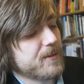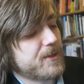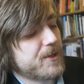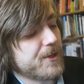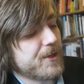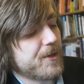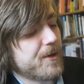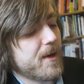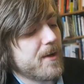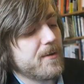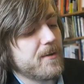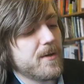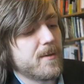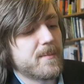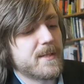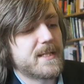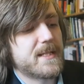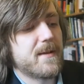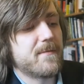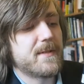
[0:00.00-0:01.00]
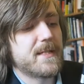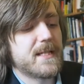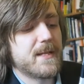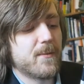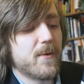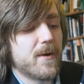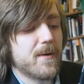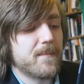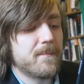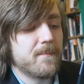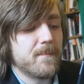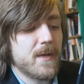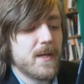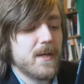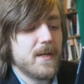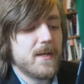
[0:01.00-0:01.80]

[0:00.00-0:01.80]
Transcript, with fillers: Il Duro, number 71.